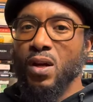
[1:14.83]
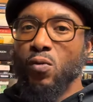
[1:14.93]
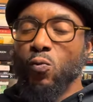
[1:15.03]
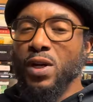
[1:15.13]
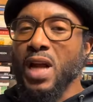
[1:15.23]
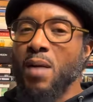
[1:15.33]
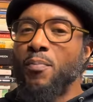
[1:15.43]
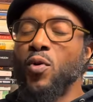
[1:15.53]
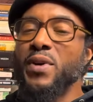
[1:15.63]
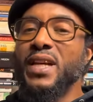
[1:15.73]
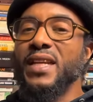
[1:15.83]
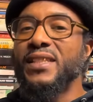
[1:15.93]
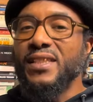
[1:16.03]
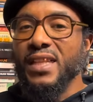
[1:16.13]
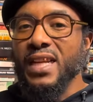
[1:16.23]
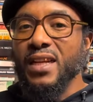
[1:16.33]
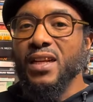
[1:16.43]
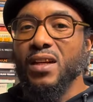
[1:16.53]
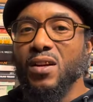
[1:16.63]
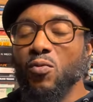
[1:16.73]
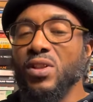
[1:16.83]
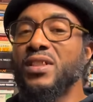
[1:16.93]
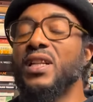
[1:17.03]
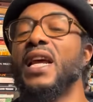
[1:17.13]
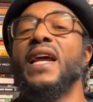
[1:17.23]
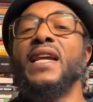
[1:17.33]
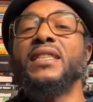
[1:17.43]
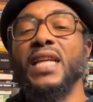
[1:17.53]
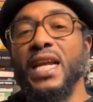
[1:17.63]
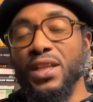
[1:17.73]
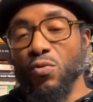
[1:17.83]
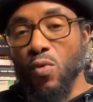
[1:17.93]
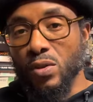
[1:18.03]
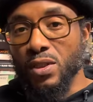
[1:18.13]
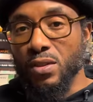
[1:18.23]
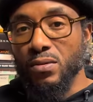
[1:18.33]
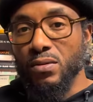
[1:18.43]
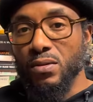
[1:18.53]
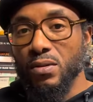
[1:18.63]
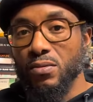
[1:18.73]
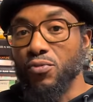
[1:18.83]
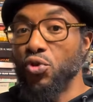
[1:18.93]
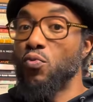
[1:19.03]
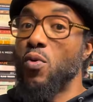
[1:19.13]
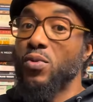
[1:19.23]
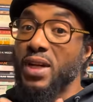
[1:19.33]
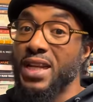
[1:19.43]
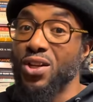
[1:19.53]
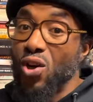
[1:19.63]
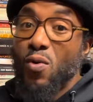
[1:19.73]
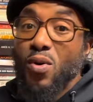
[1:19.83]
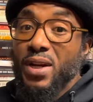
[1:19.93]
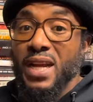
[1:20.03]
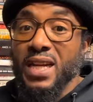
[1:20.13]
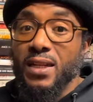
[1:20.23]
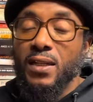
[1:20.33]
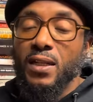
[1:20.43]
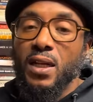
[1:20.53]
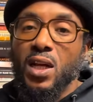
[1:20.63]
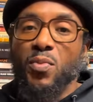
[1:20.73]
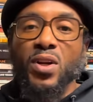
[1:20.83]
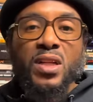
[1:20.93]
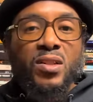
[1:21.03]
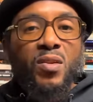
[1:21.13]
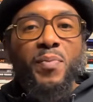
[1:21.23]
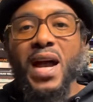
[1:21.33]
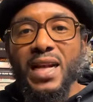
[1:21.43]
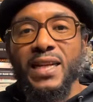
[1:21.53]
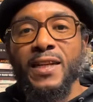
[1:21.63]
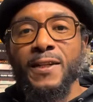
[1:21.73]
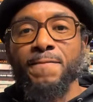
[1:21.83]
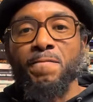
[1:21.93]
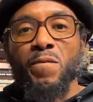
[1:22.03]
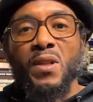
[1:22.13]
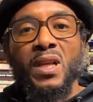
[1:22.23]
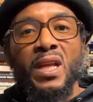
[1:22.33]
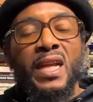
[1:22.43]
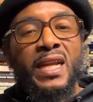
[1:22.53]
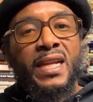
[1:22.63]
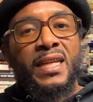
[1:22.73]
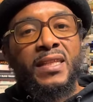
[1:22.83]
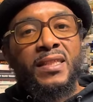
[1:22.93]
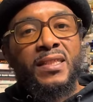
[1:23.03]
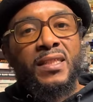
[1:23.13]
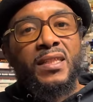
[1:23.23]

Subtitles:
When we get sick, what's the last thing you want to do? You don't want to eat because your body is